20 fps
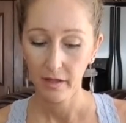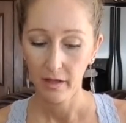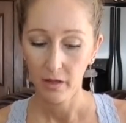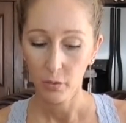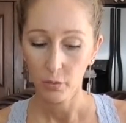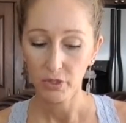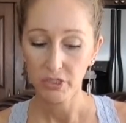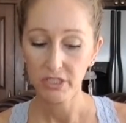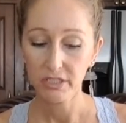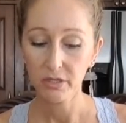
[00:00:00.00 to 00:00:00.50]

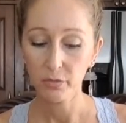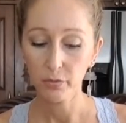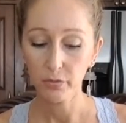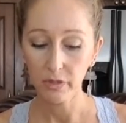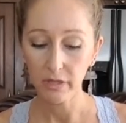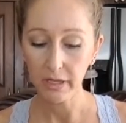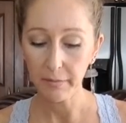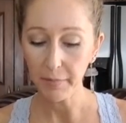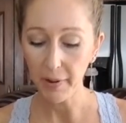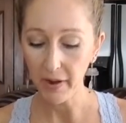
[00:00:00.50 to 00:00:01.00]
which is a
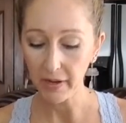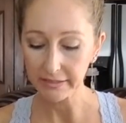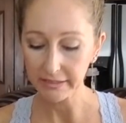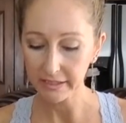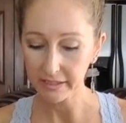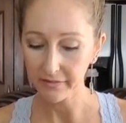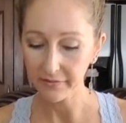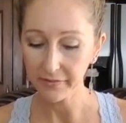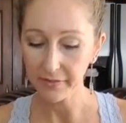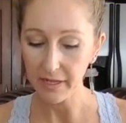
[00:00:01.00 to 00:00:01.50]
really
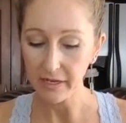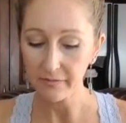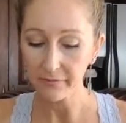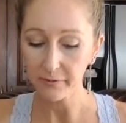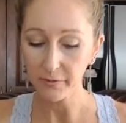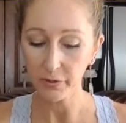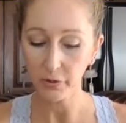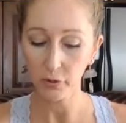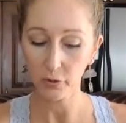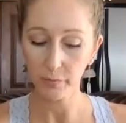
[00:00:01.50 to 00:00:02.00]
positive thing
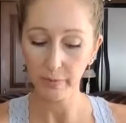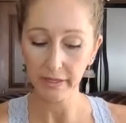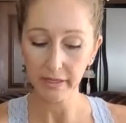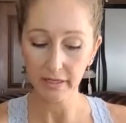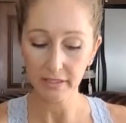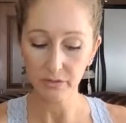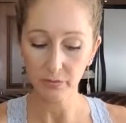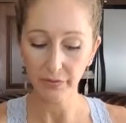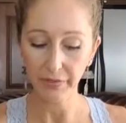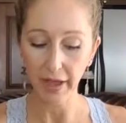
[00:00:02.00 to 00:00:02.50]
for you
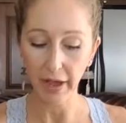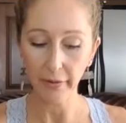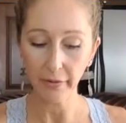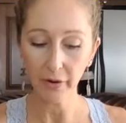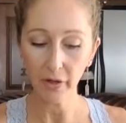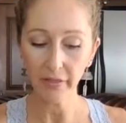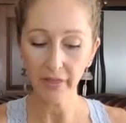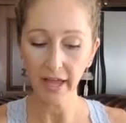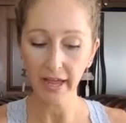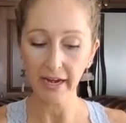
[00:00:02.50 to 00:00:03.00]
because without
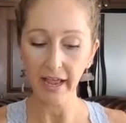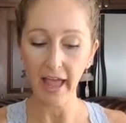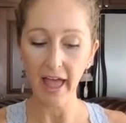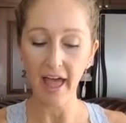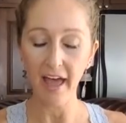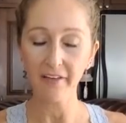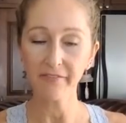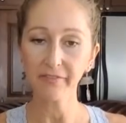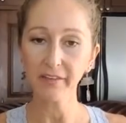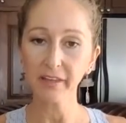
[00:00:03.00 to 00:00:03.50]
all that
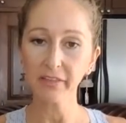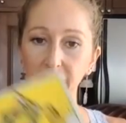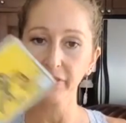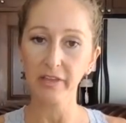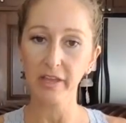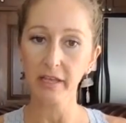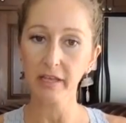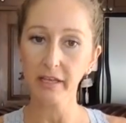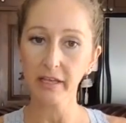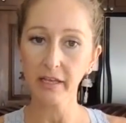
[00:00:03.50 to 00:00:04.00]
heavy
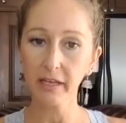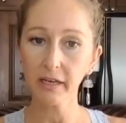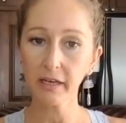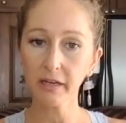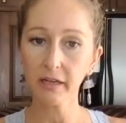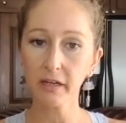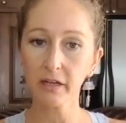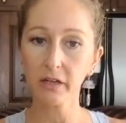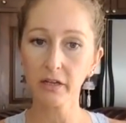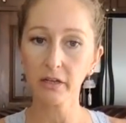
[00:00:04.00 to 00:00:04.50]
thinking,
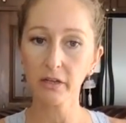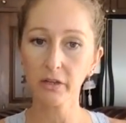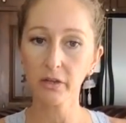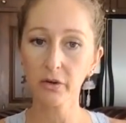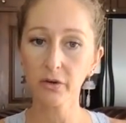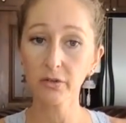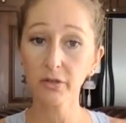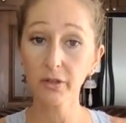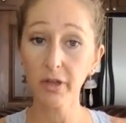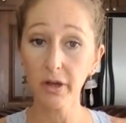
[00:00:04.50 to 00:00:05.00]

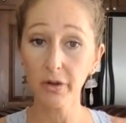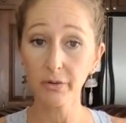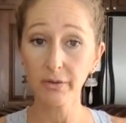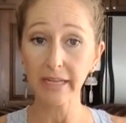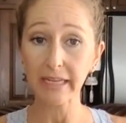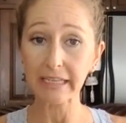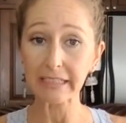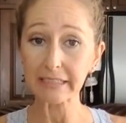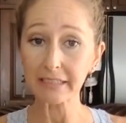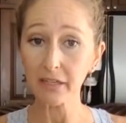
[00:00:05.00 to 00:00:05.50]
your load
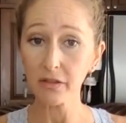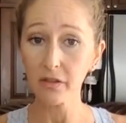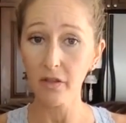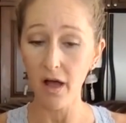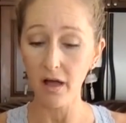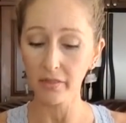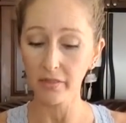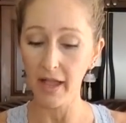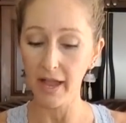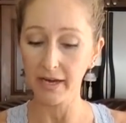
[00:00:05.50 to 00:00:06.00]
is a
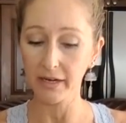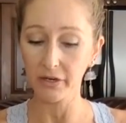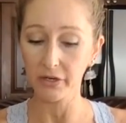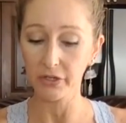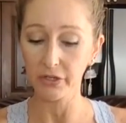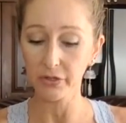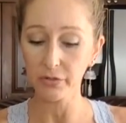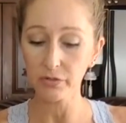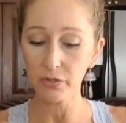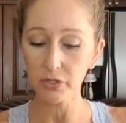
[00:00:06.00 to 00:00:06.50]
lot lighter.
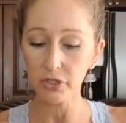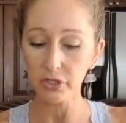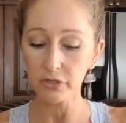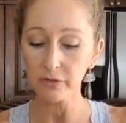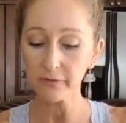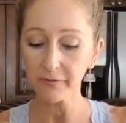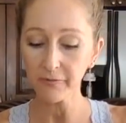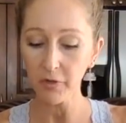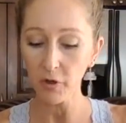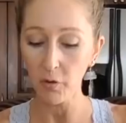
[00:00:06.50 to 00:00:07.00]
You do
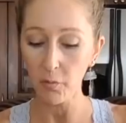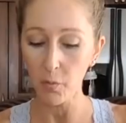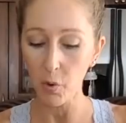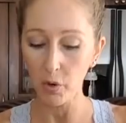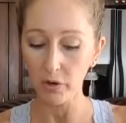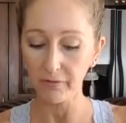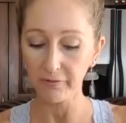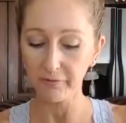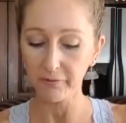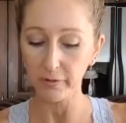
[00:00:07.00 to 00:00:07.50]
feel
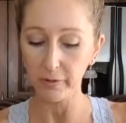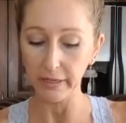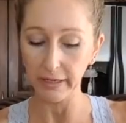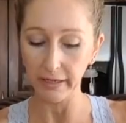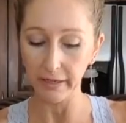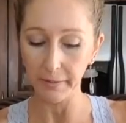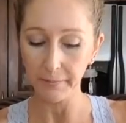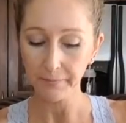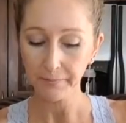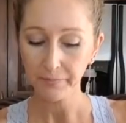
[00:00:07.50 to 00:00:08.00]
more
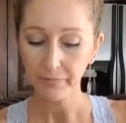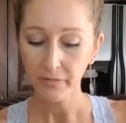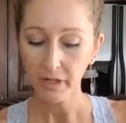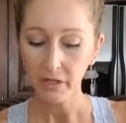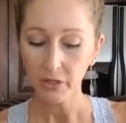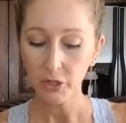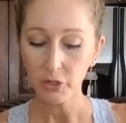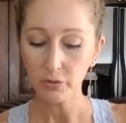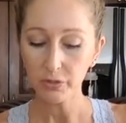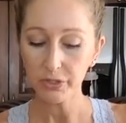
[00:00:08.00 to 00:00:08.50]
free.
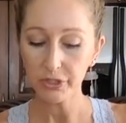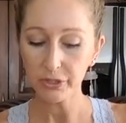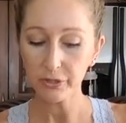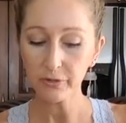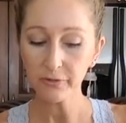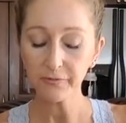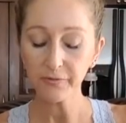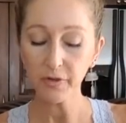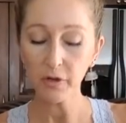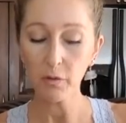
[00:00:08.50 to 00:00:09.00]
You
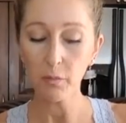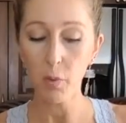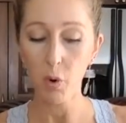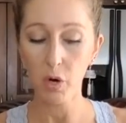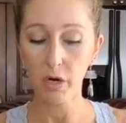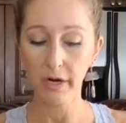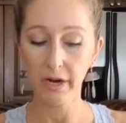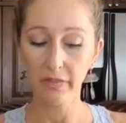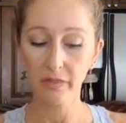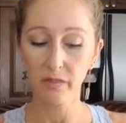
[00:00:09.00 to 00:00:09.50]
do feel
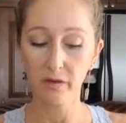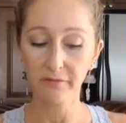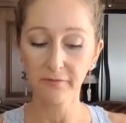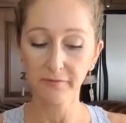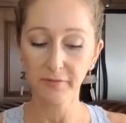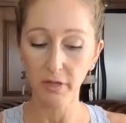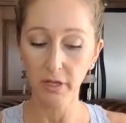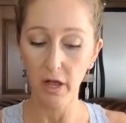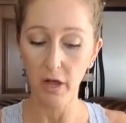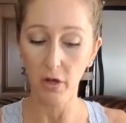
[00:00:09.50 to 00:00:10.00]
more in the
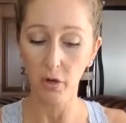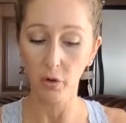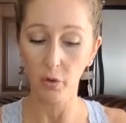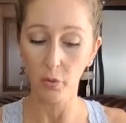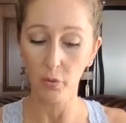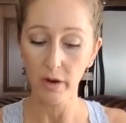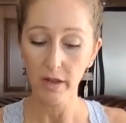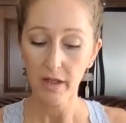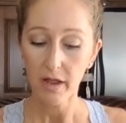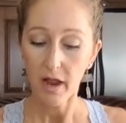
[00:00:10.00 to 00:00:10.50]

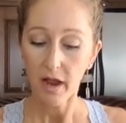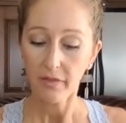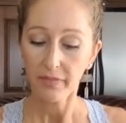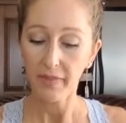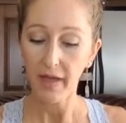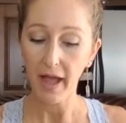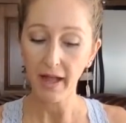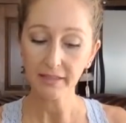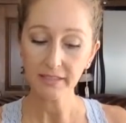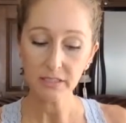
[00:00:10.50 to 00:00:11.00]
flow.
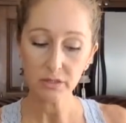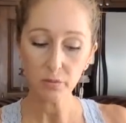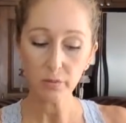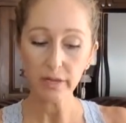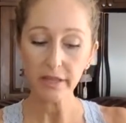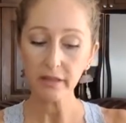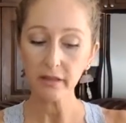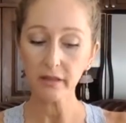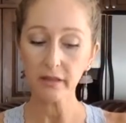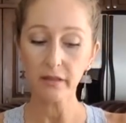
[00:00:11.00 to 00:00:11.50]
That's
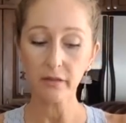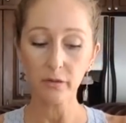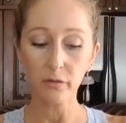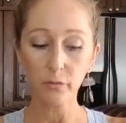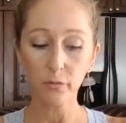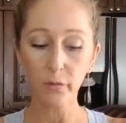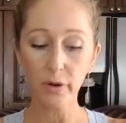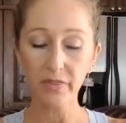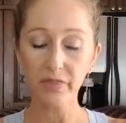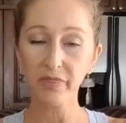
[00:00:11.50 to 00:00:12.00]
when
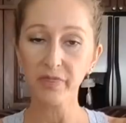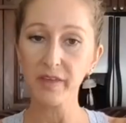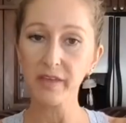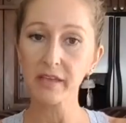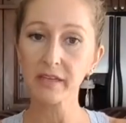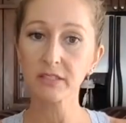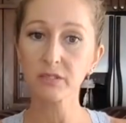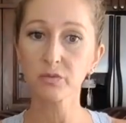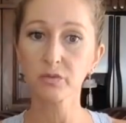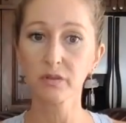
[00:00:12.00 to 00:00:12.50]

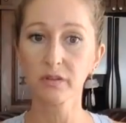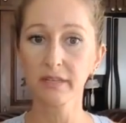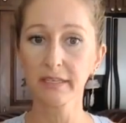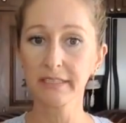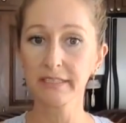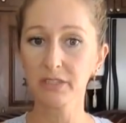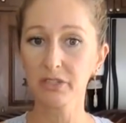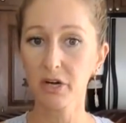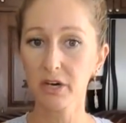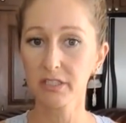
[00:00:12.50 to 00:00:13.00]
things really
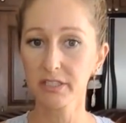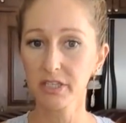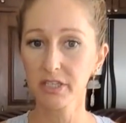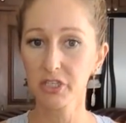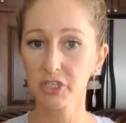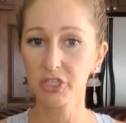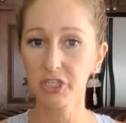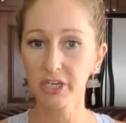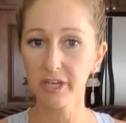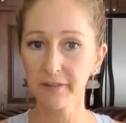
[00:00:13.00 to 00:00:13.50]
start to
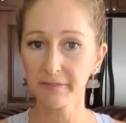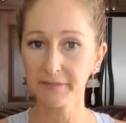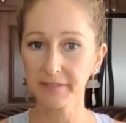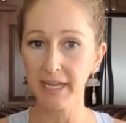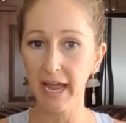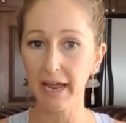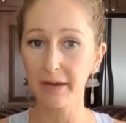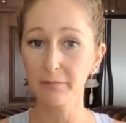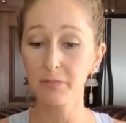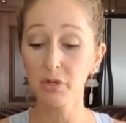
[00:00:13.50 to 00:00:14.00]
shift
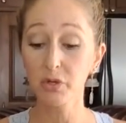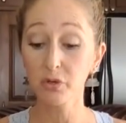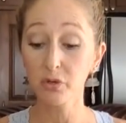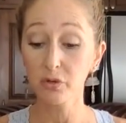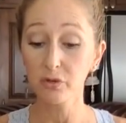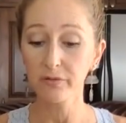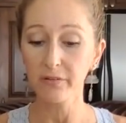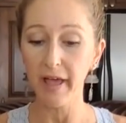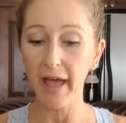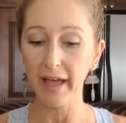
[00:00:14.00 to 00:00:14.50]
and
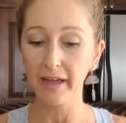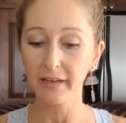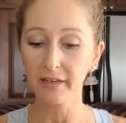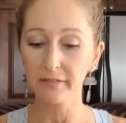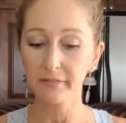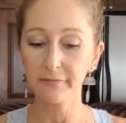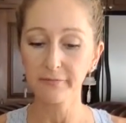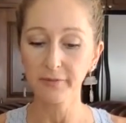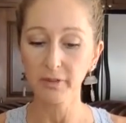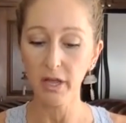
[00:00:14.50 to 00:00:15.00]
move and
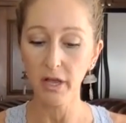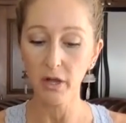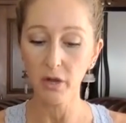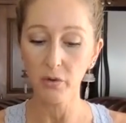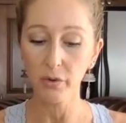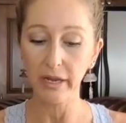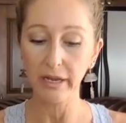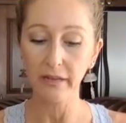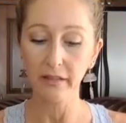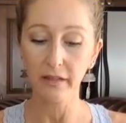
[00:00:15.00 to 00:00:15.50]
flow
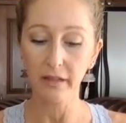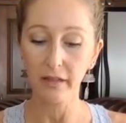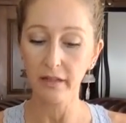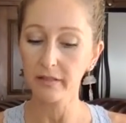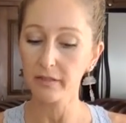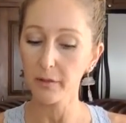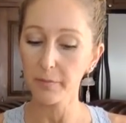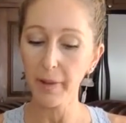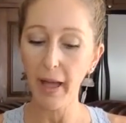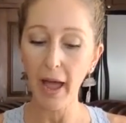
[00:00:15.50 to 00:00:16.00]
in
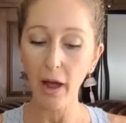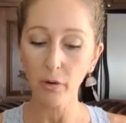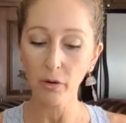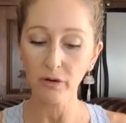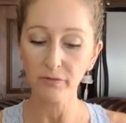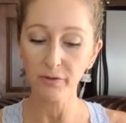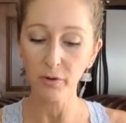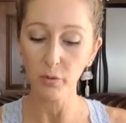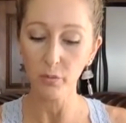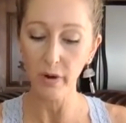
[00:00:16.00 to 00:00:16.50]
the
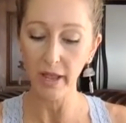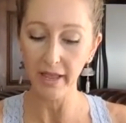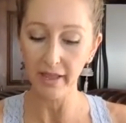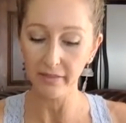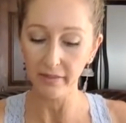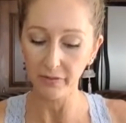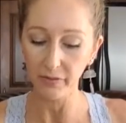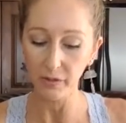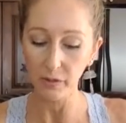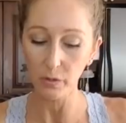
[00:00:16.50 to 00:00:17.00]
powerful way
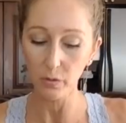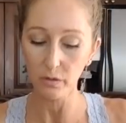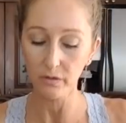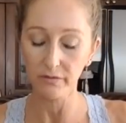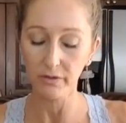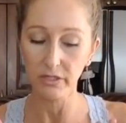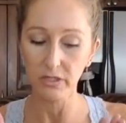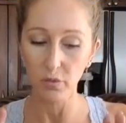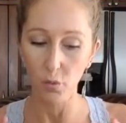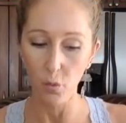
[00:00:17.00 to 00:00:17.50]
that the
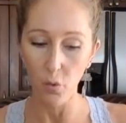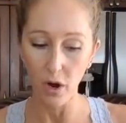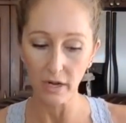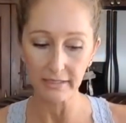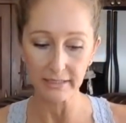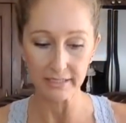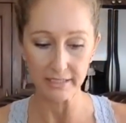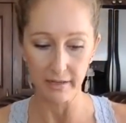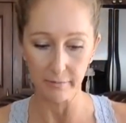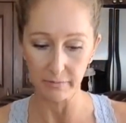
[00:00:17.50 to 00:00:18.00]
universe
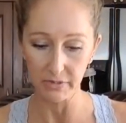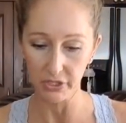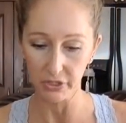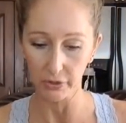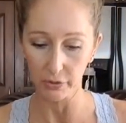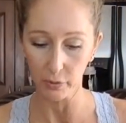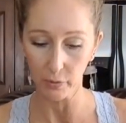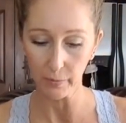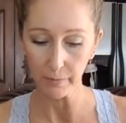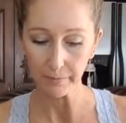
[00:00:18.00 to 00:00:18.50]
wants them
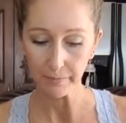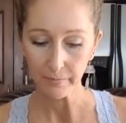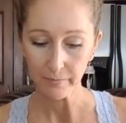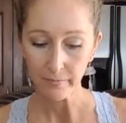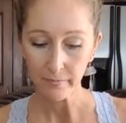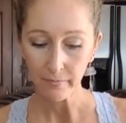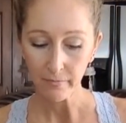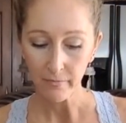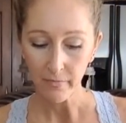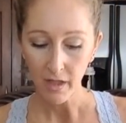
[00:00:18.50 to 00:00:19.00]
to.
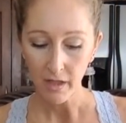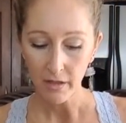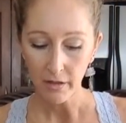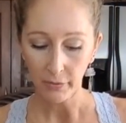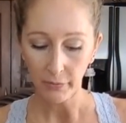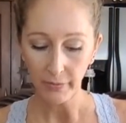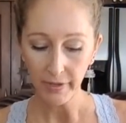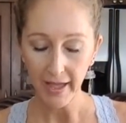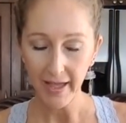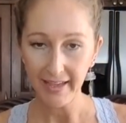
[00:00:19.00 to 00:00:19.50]

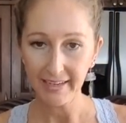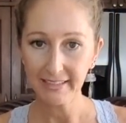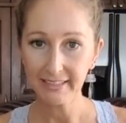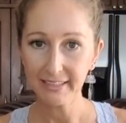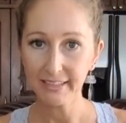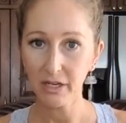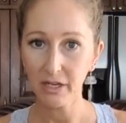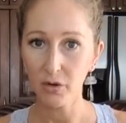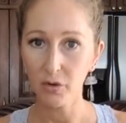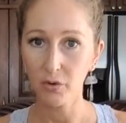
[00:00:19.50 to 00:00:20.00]
Okay,
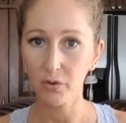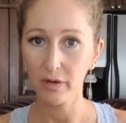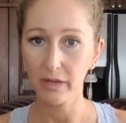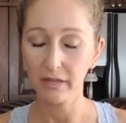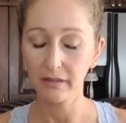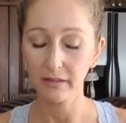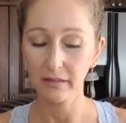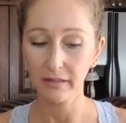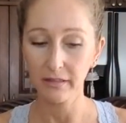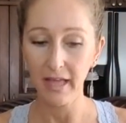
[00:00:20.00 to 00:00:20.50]
so
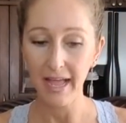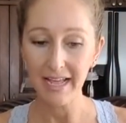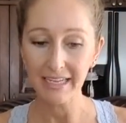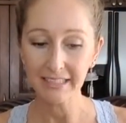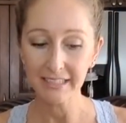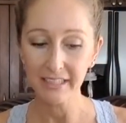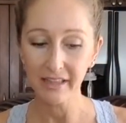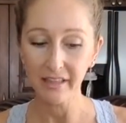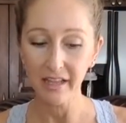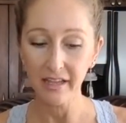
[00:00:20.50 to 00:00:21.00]

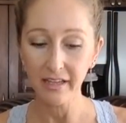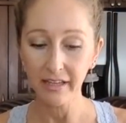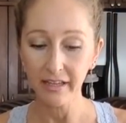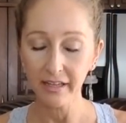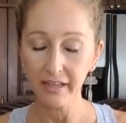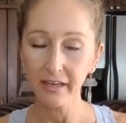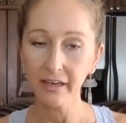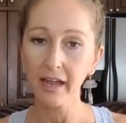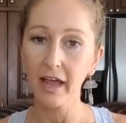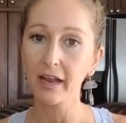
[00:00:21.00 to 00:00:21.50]
less
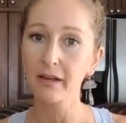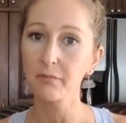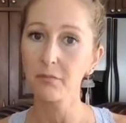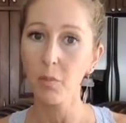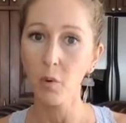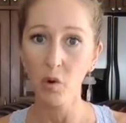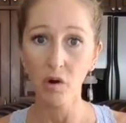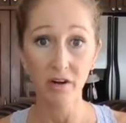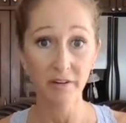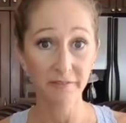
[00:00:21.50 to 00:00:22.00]
thinking and
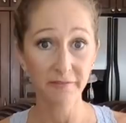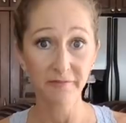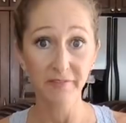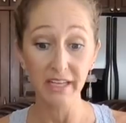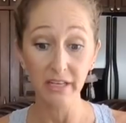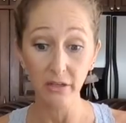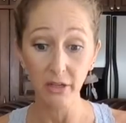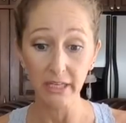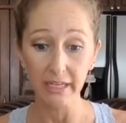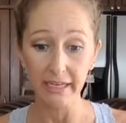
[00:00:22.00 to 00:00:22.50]
more
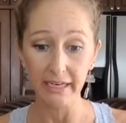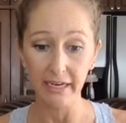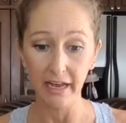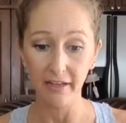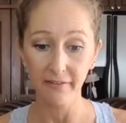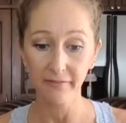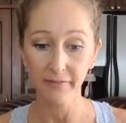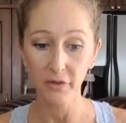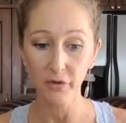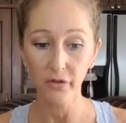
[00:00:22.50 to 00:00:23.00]
feeling. I
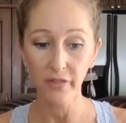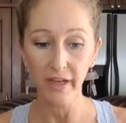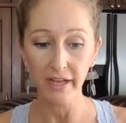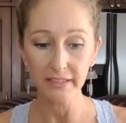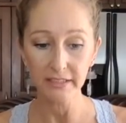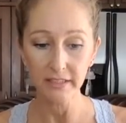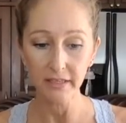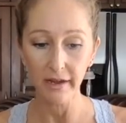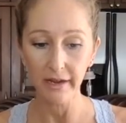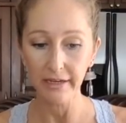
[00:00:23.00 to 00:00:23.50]
feel
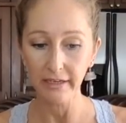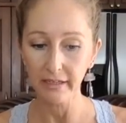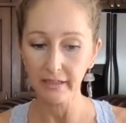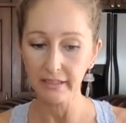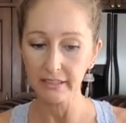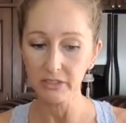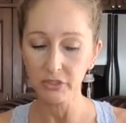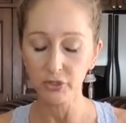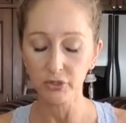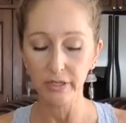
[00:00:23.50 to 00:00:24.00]
that's kind of
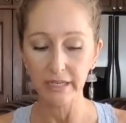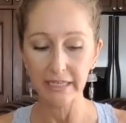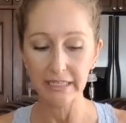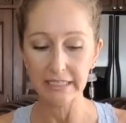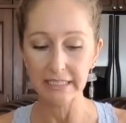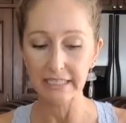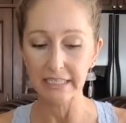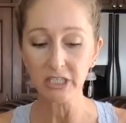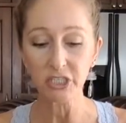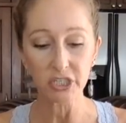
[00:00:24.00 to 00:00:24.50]
this
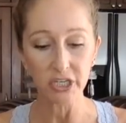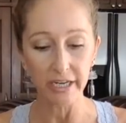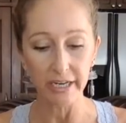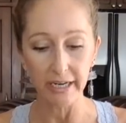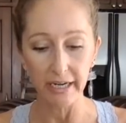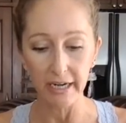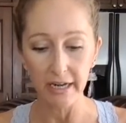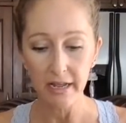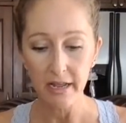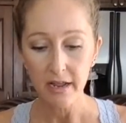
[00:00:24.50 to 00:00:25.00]

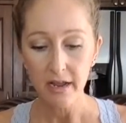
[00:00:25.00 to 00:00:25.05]
transition